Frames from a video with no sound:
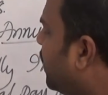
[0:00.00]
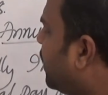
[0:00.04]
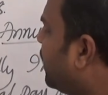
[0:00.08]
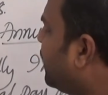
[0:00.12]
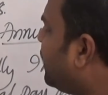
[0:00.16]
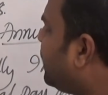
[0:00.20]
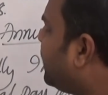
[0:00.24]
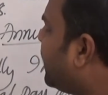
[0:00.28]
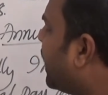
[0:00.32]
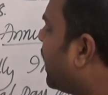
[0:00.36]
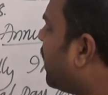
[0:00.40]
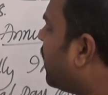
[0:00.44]

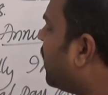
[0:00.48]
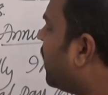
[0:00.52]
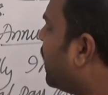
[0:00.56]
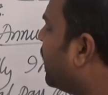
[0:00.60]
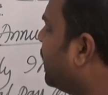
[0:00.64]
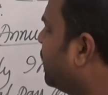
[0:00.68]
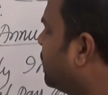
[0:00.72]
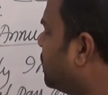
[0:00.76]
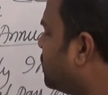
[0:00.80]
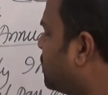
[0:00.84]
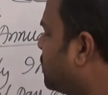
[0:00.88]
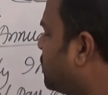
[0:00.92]
in 10
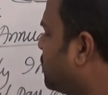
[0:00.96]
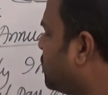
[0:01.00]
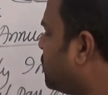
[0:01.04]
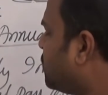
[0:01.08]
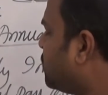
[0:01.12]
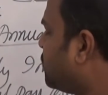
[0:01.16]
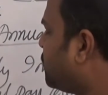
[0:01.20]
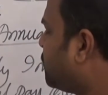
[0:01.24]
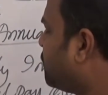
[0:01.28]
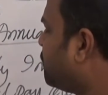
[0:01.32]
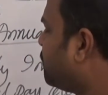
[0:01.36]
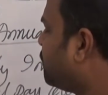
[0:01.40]

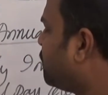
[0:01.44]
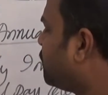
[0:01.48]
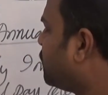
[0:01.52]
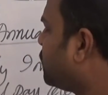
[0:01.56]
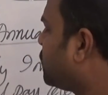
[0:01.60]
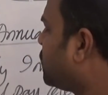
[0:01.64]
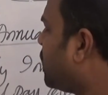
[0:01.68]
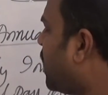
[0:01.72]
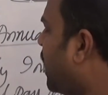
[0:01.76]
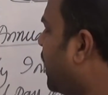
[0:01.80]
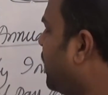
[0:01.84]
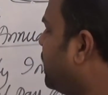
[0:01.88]
lines.
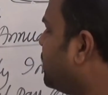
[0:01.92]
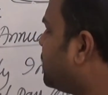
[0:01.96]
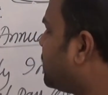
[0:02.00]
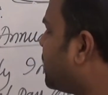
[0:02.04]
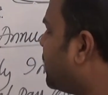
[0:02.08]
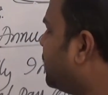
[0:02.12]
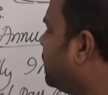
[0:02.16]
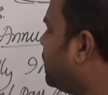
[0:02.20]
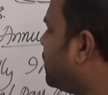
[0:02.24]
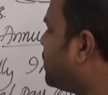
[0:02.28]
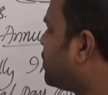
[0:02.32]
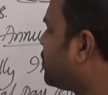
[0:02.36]
So I
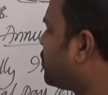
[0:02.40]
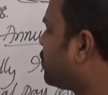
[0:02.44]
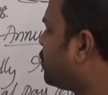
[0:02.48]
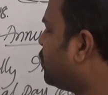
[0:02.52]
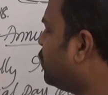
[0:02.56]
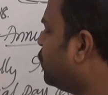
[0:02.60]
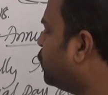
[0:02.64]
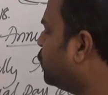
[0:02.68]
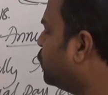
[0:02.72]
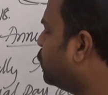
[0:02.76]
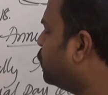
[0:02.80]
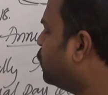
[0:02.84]
suggest
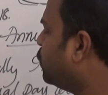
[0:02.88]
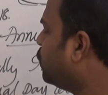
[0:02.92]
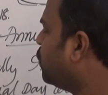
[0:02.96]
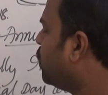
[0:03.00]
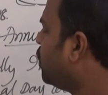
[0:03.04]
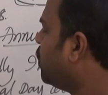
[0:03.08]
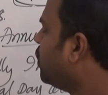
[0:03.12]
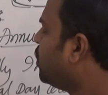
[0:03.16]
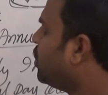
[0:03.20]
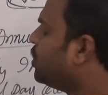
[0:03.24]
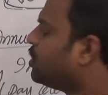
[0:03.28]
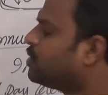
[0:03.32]
you
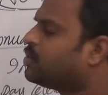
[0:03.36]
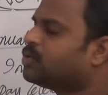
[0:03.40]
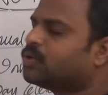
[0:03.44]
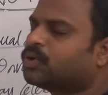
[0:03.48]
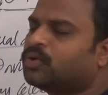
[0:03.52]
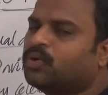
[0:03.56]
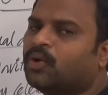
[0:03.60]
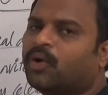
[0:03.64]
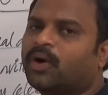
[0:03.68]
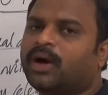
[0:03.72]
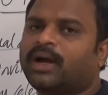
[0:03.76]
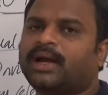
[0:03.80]

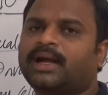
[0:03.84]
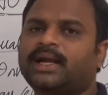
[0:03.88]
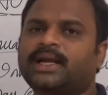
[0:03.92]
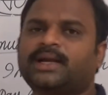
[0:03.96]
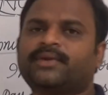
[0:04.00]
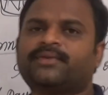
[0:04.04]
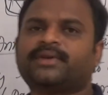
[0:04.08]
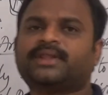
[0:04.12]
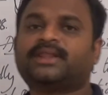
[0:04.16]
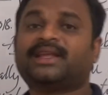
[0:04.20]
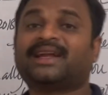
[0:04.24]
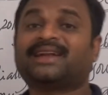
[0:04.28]
to go
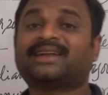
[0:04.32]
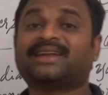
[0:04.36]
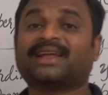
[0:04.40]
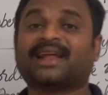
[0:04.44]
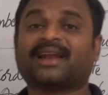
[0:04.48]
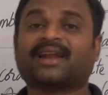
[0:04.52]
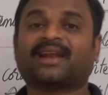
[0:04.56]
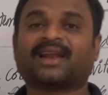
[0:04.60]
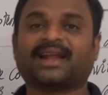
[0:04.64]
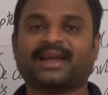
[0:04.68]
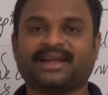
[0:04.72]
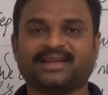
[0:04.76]
ahead with the
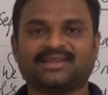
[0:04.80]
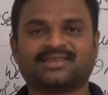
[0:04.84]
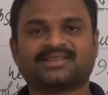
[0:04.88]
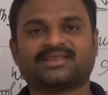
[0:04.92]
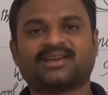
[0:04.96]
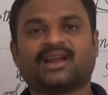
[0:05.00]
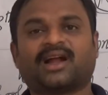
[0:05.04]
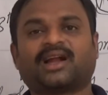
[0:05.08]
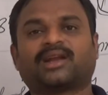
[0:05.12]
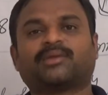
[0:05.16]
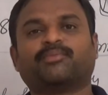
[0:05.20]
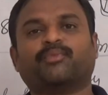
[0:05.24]
10 lines,
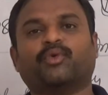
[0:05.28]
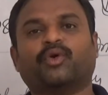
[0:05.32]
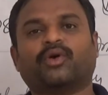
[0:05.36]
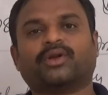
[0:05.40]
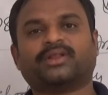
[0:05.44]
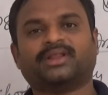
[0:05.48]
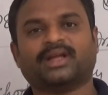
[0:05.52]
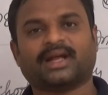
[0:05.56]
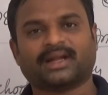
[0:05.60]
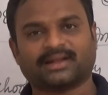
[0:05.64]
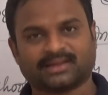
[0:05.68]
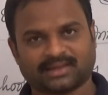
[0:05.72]
not
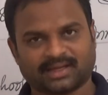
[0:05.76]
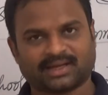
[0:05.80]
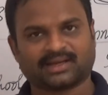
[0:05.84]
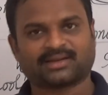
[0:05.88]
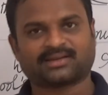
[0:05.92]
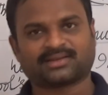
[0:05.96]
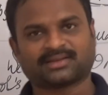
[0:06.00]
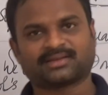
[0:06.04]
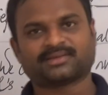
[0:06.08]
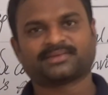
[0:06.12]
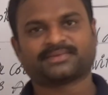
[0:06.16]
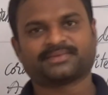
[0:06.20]
more than
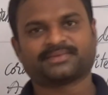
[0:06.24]
that.